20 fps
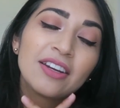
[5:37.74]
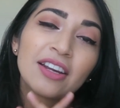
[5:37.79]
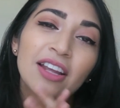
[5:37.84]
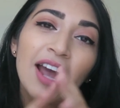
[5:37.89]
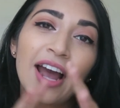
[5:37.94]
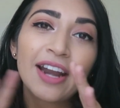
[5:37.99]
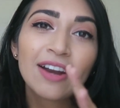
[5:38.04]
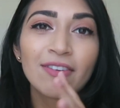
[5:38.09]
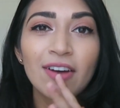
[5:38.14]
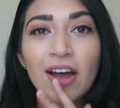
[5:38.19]

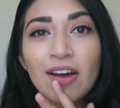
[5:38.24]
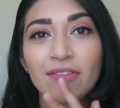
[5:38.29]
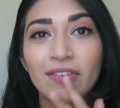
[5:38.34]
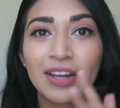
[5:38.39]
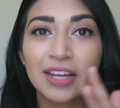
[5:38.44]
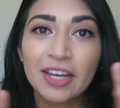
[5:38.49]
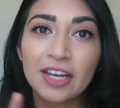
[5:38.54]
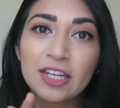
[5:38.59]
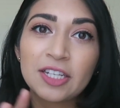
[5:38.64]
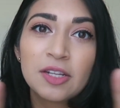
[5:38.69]
kind of have
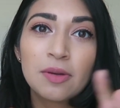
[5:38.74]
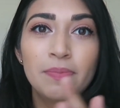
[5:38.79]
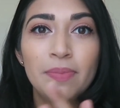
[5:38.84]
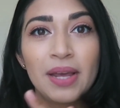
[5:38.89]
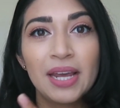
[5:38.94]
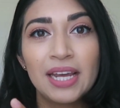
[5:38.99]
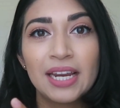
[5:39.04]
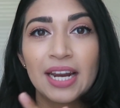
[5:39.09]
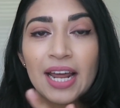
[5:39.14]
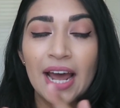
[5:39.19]
like a
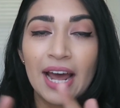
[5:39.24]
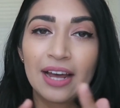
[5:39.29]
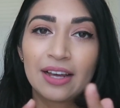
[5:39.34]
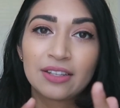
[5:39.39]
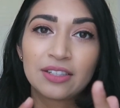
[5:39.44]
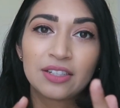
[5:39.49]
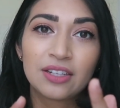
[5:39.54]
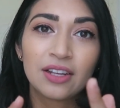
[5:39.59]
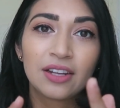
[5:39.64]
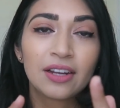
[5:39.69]
debate
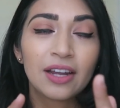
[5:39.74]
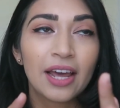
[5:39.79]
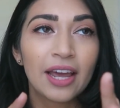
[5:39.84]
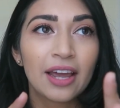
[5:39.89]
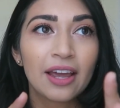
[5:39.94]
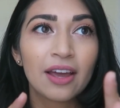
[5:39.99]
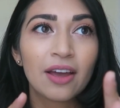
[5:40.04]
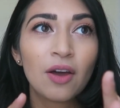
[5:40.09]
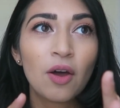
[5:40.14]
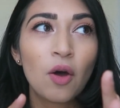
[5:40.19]
as to
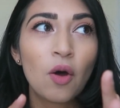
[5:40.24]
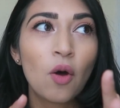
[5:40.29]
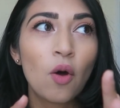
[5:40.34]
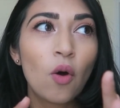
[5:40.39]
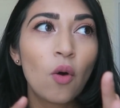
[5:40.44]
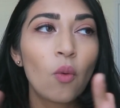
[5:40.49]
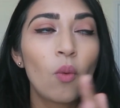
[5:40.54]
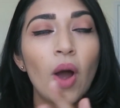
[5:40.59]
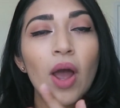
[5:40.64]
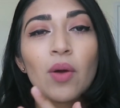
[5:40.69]
like
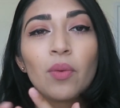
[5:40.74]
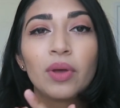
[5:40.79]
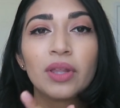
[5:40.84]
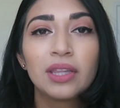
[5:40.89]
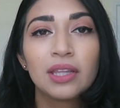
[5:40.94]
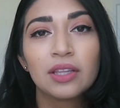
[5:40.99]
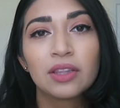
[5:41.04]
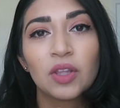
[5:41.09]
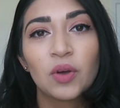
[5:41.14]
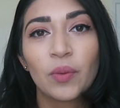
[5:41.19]
why we
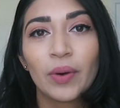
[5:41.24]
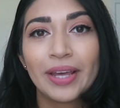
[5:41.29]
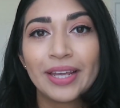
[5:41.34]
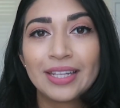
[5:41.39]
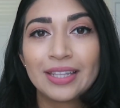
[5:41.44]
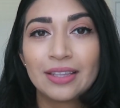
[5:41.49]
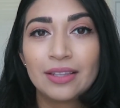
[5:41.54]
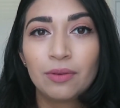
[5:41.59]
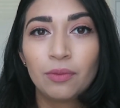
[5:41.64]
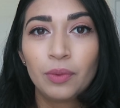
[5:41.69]
think the
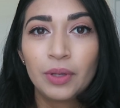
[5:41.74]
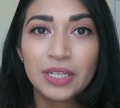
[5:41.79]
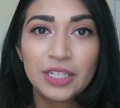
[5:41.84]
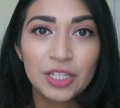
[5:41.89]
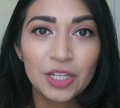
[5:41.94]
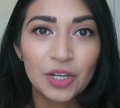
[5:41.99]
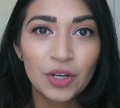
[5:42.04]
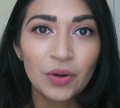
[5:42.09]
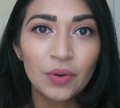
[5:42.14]
way we do.